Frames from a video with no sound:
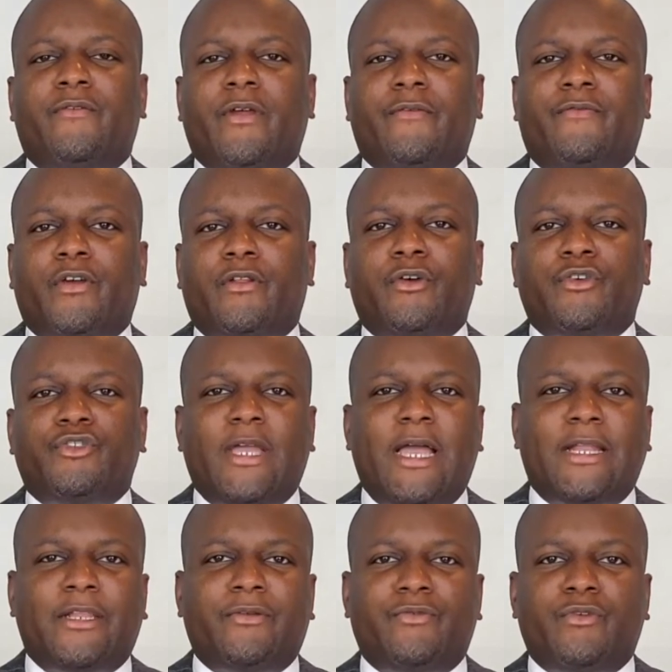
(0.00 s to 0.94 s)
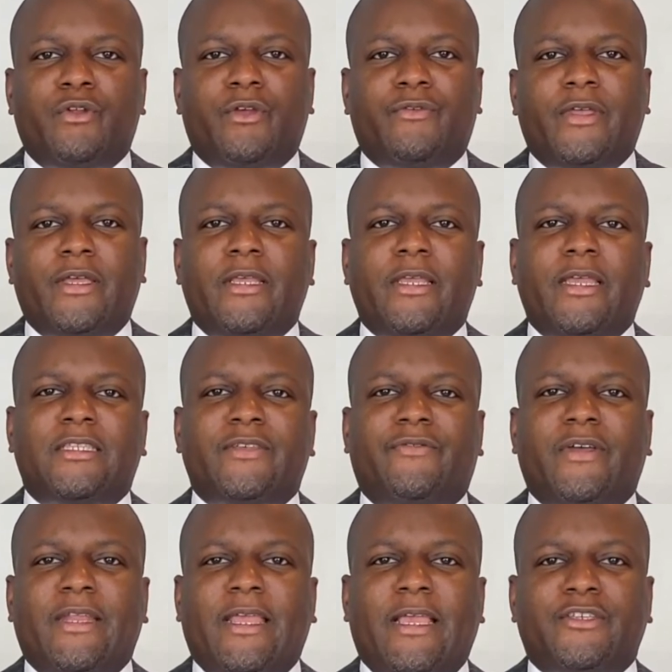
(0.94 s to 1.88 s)
foreclosure at the root of it is a
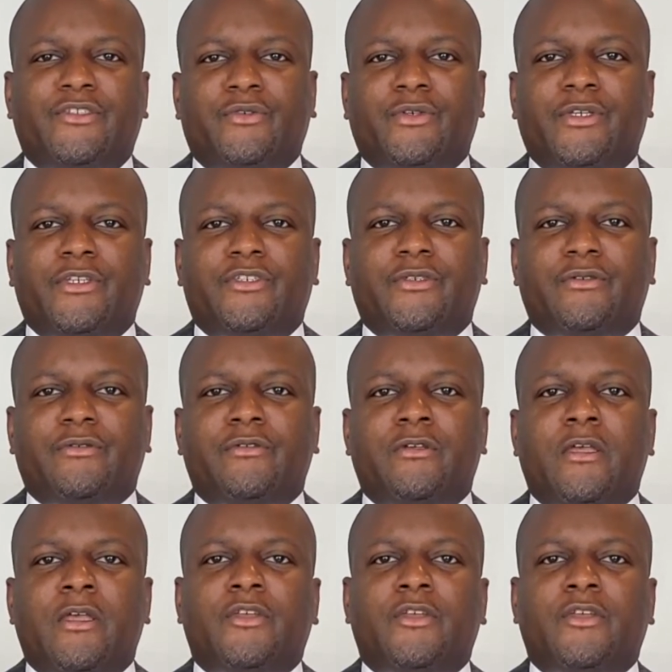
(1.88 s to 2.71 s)
financial issue.